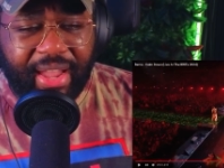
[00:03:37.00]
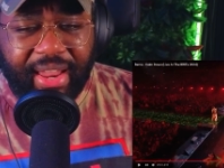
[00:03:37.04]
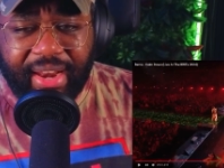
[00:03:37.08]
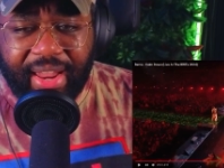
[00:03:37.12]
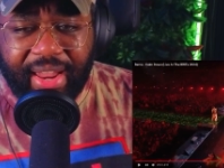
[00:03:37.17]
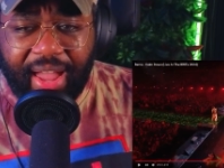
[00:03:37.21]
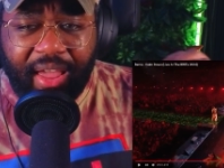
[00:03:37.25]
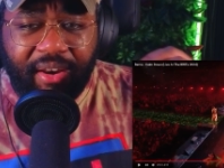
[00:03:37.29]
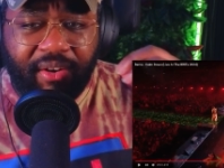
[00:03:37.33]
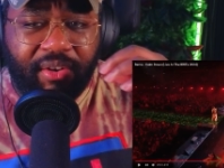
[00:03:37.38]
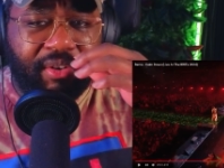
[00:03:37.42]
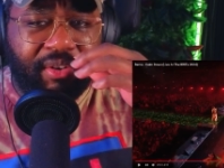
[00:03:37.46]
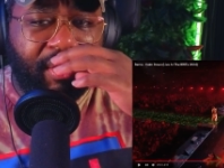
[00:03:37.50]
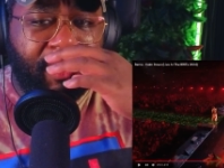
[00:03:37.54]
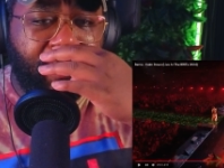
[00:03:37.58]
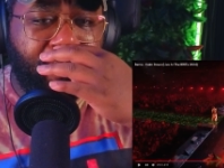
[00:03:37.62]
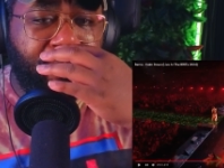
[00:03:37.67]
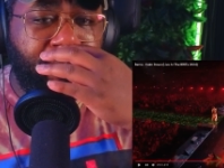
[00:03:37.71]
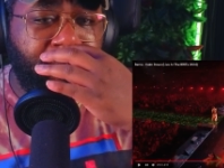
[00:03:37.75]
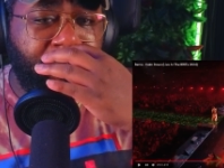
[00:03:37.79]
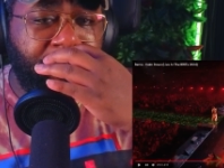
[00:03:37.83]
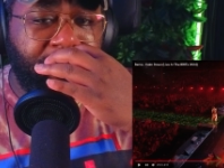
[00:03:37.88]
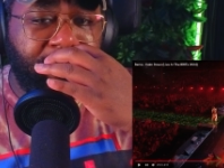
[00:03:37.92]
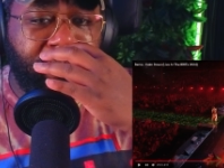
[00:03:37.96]
I don't know
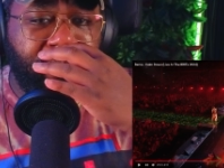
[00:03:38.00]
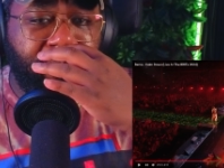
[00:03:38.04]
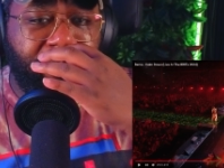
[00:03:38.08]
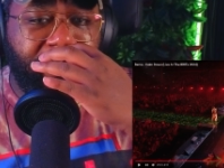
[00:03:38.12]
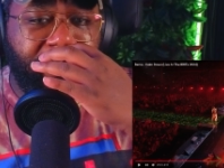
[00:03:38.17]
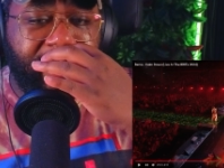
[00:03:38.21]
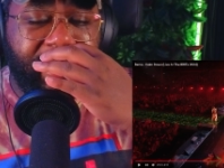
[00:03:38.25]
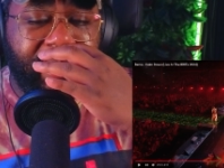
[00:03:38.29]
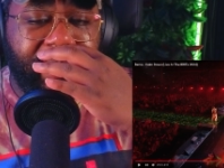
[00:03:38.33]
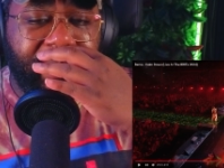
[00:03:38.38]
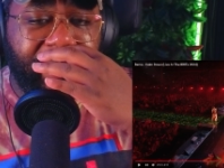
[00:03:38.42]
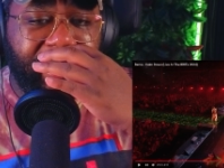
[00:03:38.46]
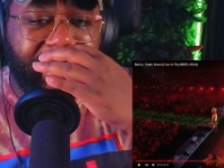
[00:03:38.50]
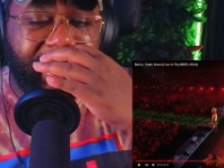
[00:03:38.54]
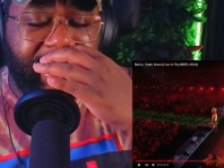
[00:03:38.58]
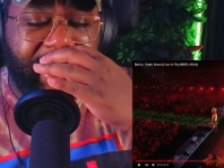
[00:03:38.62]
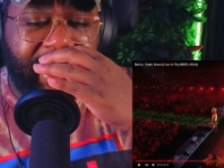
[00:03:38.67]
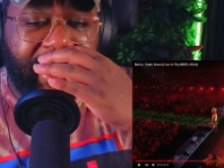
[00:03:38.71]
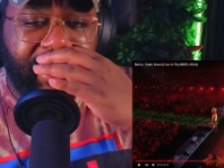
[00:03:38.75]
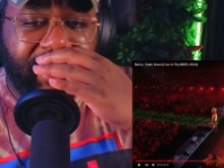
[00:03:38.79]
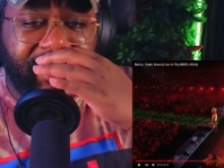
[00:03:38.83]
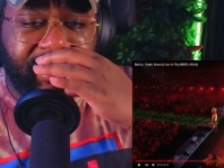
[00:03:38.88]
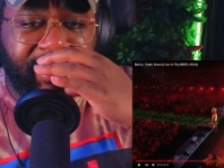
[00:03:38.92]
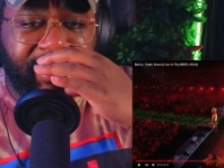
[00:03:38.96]
who's doing
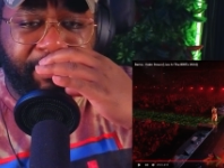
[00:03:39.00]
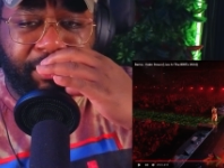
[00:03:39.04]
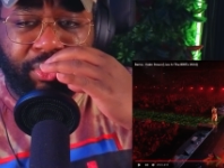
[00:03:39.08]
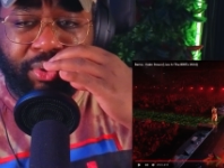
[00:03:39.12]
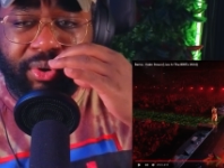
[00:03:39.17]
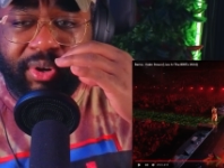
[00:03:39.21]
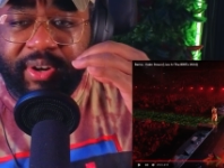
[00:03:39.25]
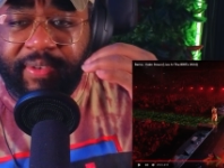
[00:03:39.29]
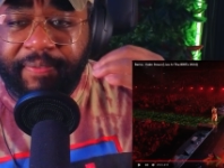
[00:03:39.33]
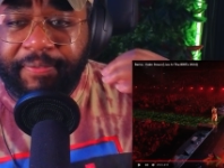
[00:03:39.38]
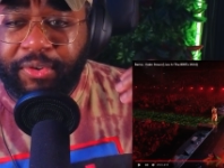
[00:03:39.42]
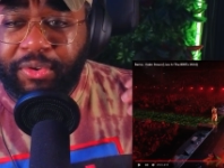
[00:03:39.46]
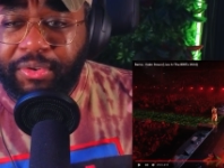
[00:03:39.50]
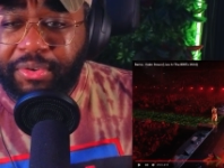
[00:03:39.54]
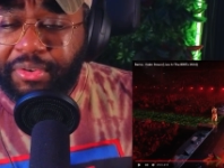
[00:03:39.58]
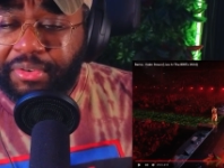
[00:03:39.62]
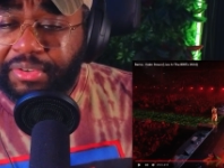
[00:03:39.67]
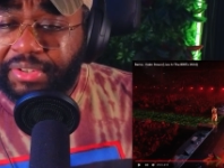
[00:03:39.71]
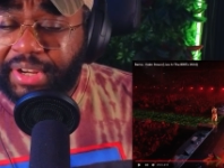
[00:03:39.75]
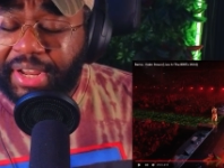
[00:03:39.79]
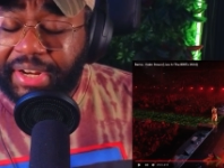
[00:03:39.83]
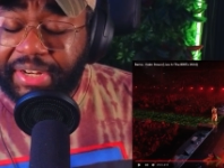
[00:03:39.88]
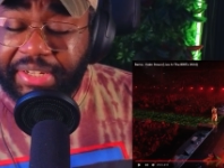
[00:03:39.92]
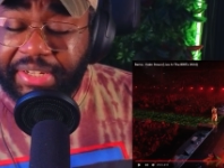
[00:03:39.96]
uh, the supporting
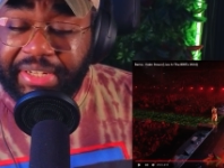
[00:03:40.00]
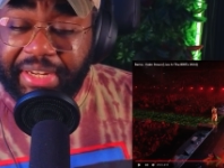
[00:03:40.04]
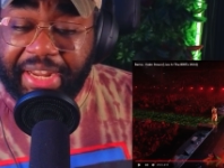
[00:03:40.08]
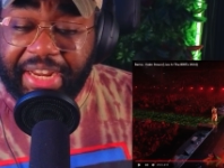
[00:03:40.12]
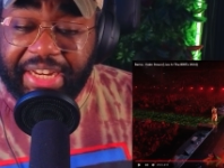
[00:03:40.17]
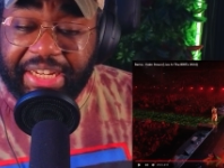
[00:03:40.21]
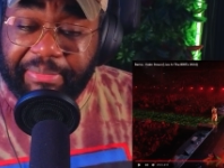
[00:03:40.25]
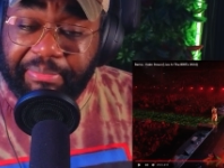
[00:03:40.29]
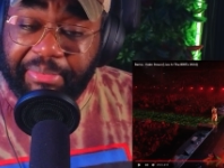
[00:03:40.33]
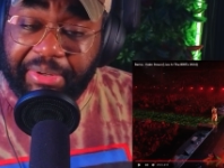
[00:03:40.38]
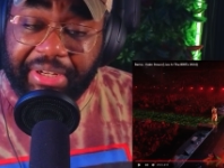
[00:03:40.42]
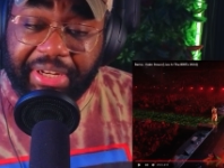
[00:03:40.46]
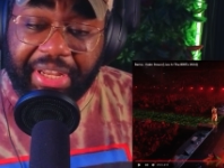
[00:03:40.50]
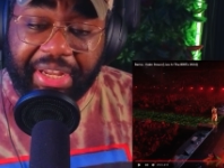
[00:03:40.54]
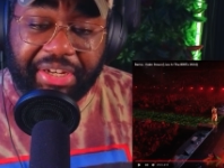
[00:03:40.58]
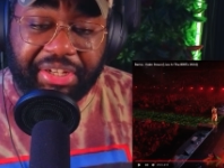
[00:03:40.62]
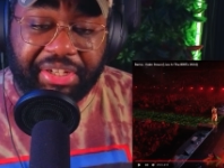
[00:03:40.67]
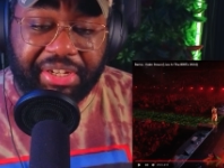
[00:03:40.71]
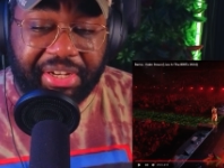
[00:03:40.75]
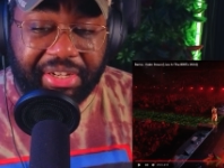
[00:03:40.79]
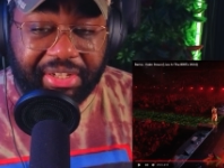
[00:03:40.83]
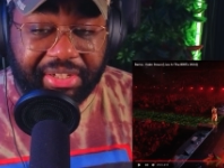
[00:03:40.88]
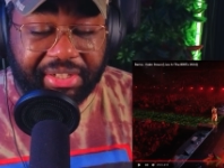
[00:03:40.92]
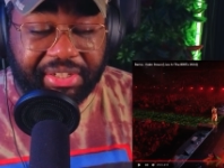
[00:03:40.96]
vocals on stage, but like
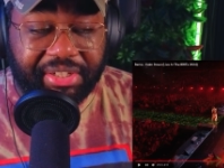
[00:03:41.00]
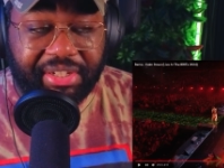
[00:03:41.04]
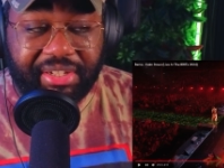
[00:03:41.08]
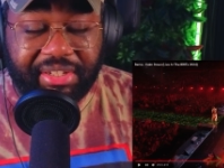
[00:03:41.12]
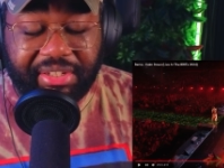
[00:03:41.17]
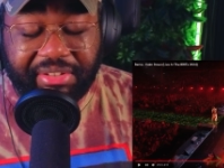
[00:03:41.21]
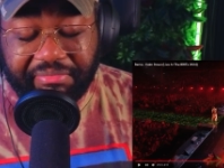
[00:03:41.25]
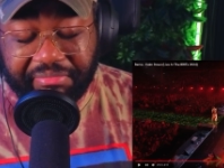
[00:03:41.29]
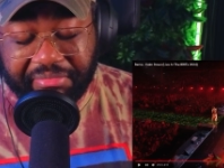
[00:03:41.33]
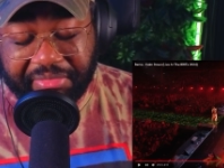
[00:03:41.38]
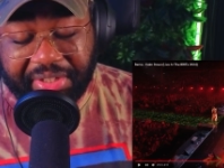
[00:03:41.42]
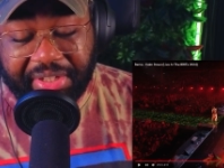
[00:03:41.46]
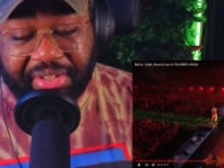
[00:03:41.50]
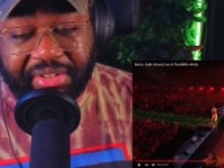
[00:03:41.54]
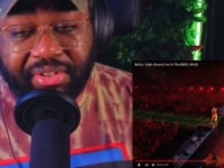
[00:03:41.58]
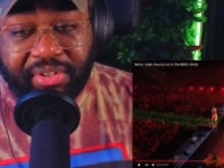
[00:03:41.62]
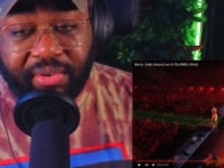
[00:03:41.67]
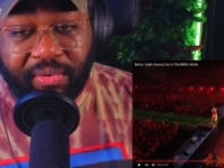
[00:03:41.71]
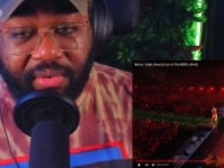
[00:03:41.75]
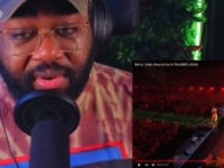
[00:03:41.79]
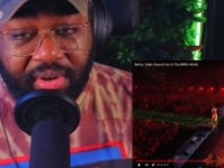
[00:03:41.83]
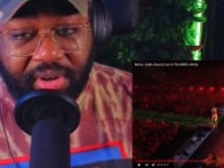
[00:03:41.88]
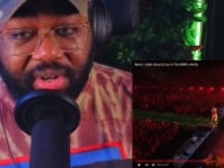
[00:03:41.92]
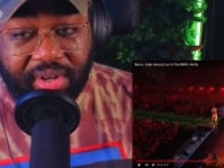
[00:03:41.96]
she she's she's
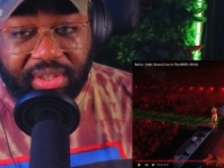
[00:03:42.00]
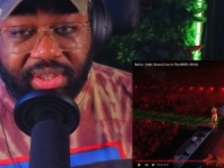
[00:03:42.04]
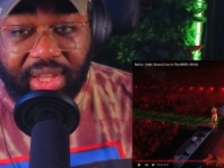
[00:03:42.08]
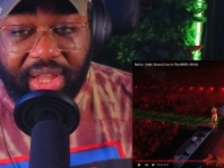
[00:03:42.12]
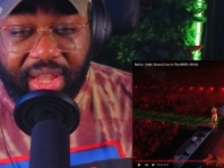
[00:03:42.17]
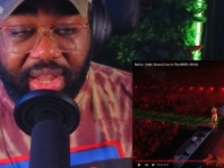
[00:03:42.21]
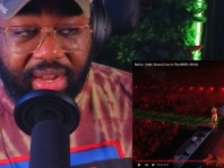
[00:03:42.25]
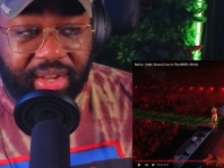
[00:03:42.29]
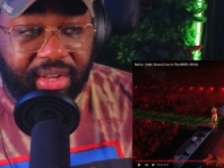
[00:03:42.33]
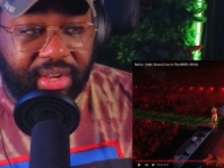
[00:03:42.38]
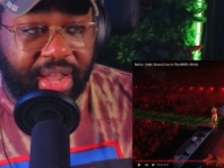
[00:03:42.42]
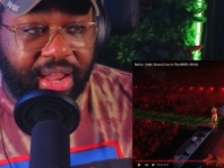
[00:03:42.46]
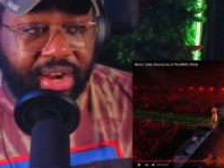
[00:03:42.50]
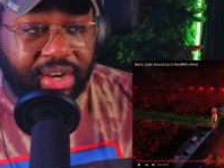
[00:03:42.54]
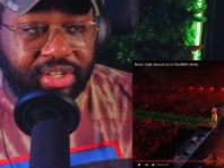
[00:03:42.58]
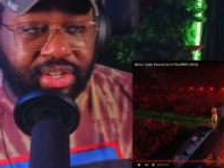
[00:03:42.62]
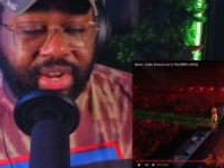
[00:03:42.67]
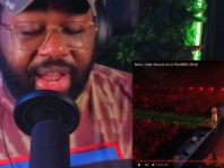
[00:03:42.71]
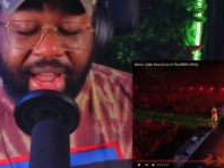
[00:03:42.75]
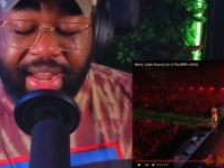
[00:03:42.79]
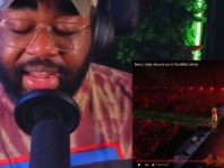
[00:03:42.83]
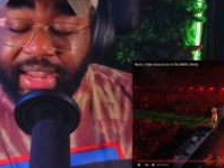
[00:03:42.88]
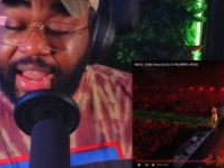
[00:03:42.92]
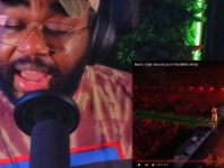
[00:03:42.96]
doing her thing. Gotta
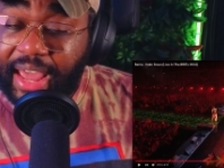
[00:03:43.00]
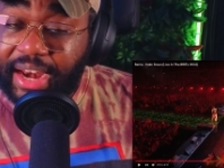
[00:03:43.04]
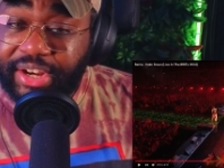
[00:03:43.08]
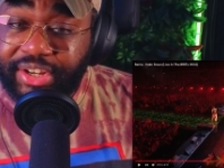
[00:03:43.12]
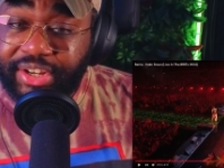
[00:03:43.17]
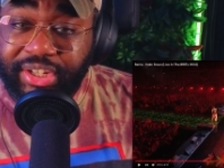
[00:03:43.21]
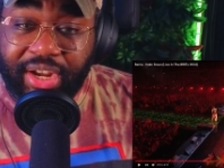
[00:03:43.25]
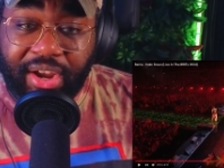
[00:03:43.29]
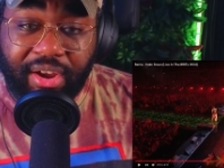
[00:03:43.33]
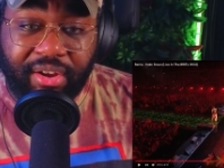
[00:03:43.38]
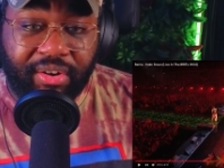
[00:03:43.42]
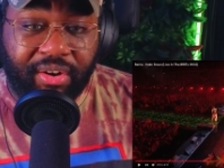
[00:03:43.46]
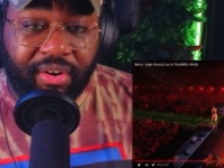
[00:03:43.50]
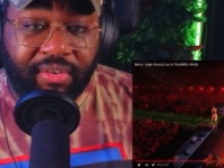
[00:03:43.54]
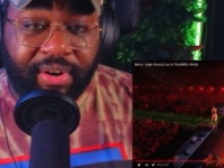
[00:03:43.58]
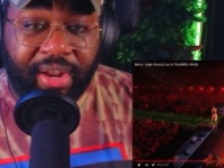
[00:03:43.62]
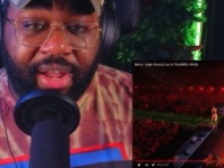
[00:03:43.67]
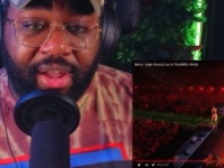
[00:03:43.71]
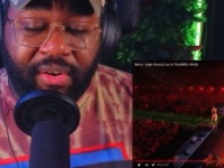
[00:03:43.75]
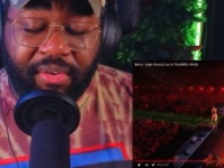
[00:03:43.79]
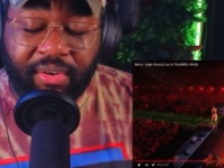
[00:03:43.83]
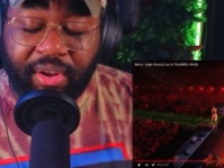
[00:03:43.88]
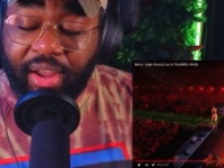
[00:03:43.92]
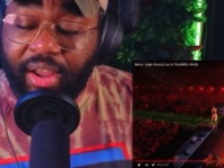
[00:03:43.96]
I gotta shout her
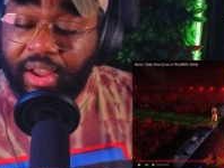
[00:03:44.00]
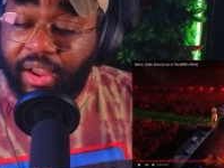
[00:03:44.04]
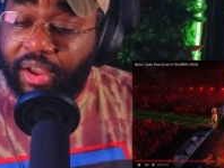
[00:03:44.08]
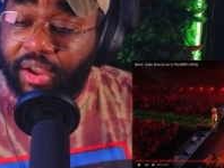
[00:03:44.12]
out.